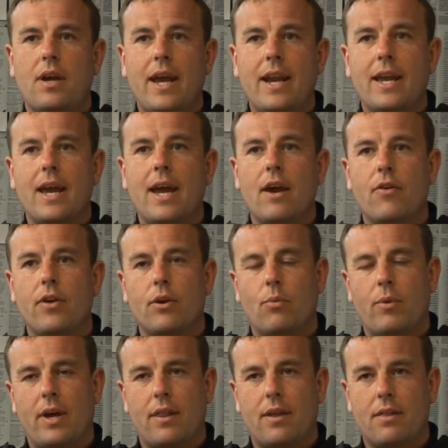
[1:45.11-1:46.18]
any
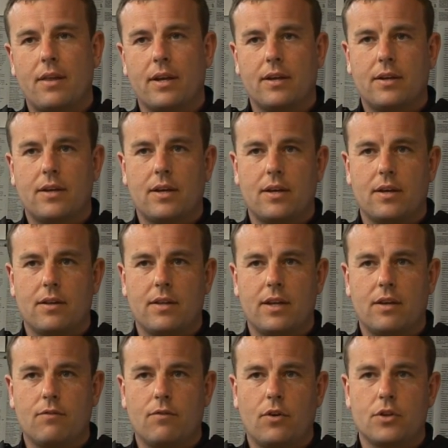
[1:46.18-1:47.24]
area where they think
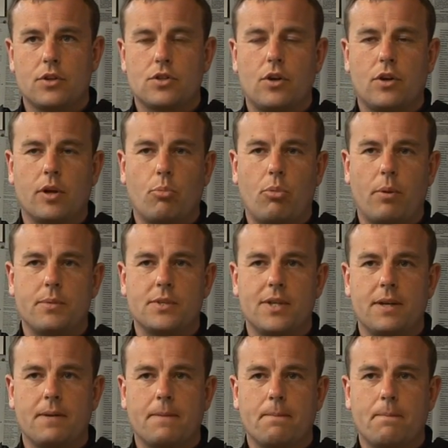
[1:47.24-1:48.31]
they can find a target property.